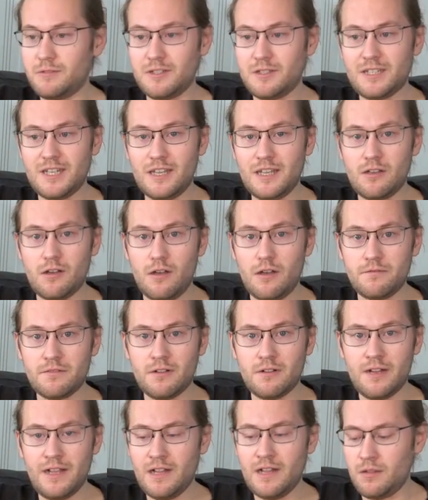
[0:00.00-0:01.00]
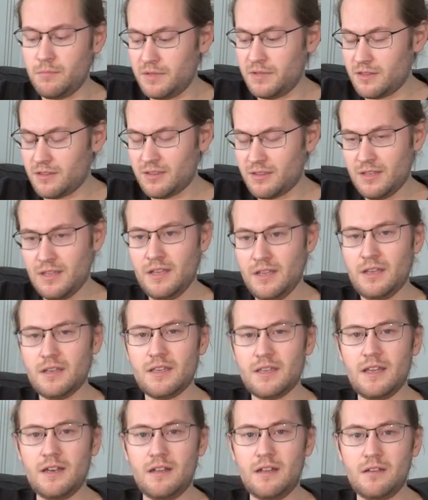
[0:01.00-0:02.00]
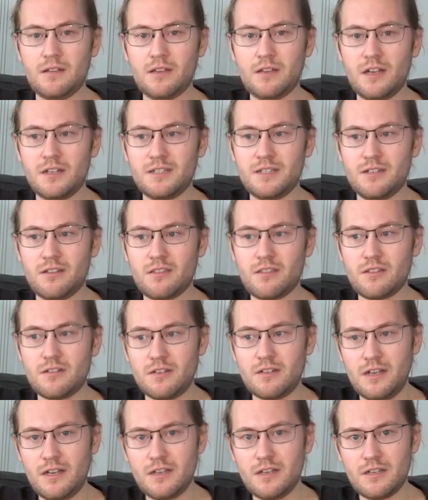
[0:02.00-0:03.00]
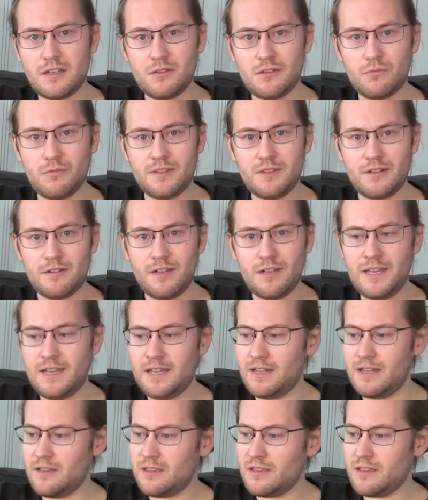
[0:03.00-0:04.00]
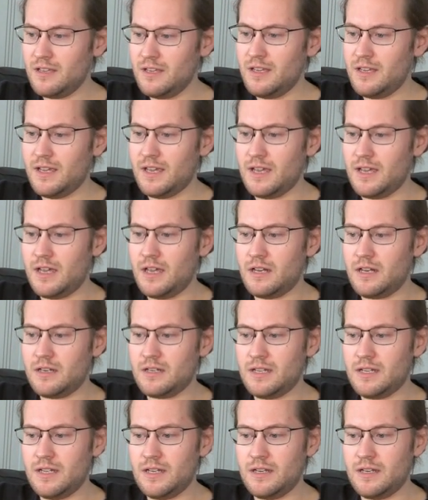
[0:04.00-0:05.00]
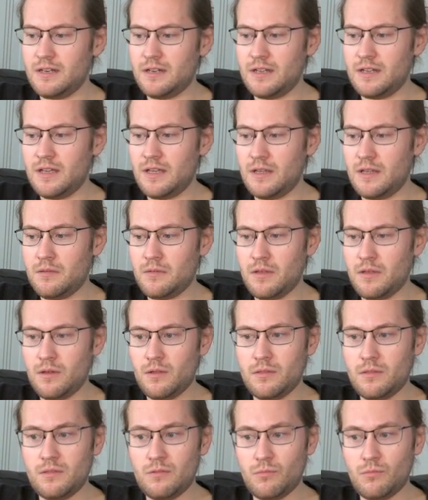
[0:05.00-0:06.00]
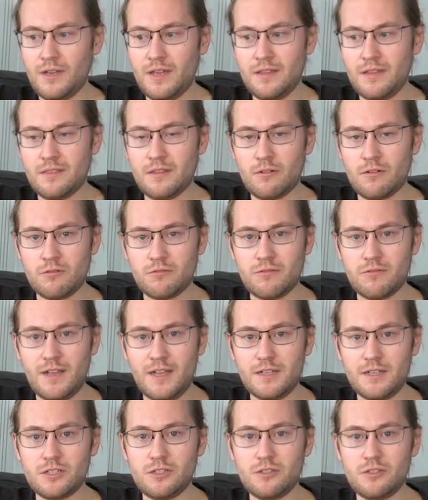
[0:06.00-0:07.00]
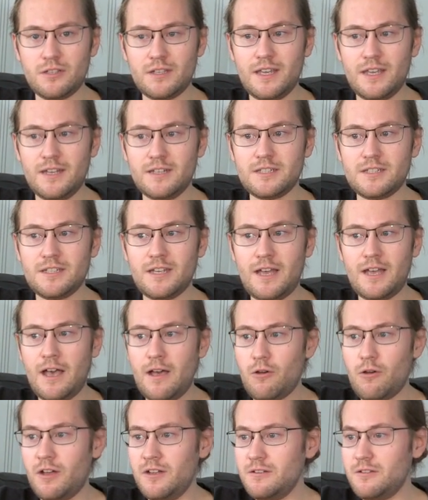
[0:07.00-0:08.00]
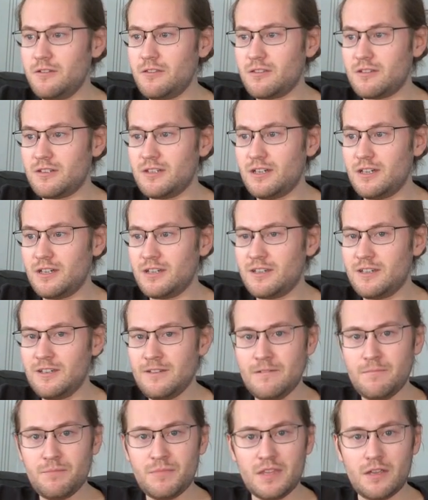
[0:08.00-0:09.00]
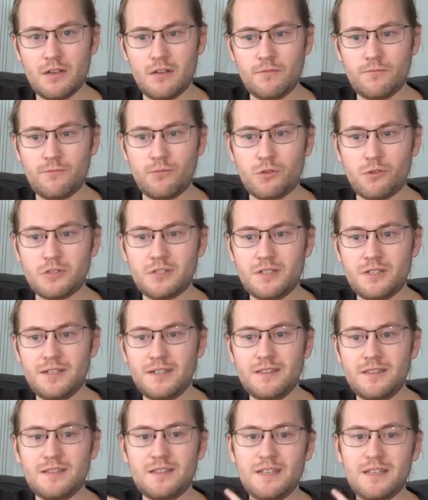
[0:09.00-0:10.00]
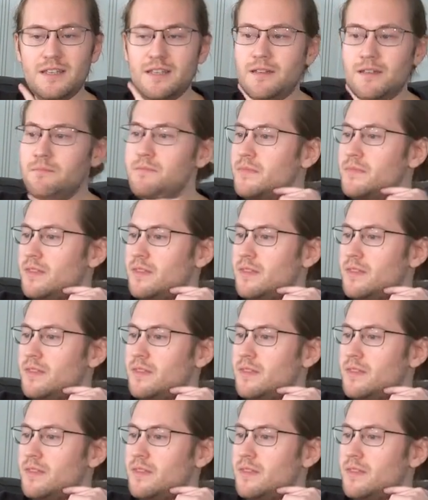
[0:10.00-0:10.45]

to take off their helmets, get, gotten stuck with their heads, and in uh, the way they're trying to get uh, unstuck, Unfortunately, the